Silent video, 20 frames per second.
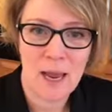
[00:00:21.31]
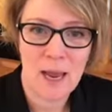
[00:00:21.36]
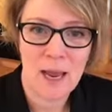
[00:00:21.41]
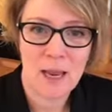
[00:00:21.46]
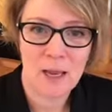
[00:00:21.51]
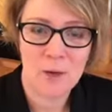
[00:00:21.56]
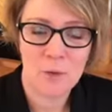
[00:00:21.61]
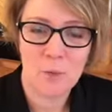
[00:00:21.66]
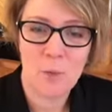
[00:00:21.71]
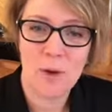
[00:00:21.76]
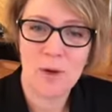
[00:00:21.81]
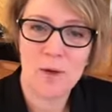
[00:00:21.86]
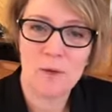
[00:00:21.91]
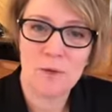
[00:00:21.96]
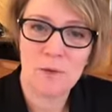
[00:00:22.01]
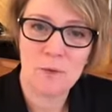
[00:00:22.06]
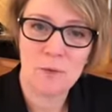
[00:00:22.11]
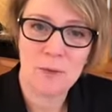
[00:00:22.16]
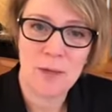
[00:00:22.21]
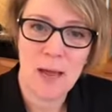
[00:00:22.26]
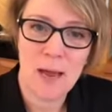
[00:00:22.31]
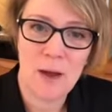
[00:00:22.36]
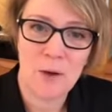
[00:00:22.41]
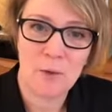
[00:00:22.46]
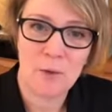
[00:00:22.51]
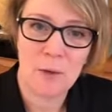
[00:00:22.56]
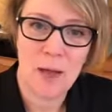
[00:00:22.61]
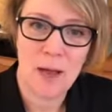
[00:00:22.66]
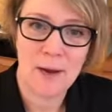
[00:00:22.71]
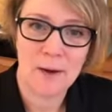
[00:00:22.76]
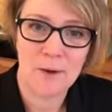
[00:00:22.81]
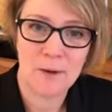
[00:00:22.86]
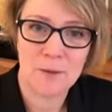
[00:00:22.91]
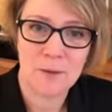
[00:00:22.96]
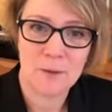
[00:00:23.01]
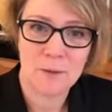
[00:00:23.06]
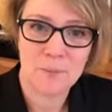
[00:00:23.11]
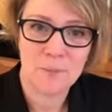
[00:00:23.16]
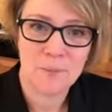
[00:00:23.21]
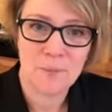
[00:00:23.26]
and what you do with outliers.